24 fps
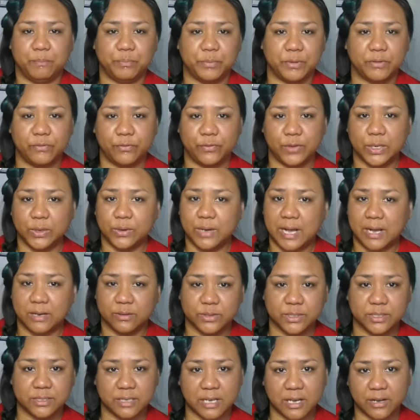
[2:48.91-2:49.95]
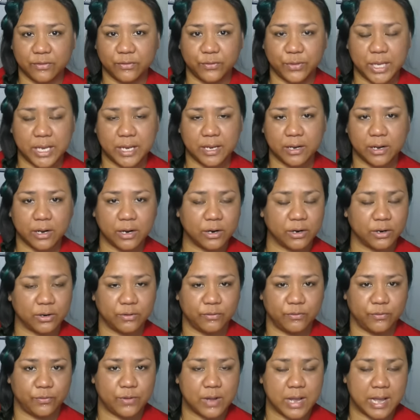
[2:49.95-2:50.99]
feel how soft they are, or
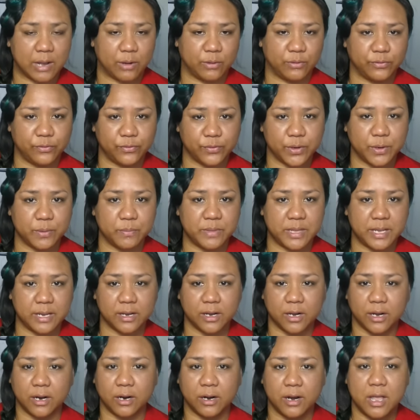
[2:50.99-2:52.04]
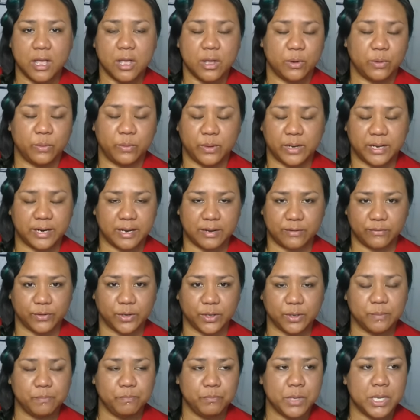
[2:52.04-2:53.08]
how firm they are,
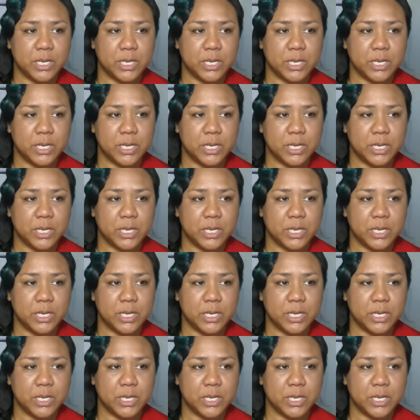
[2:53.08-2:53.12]
whatever.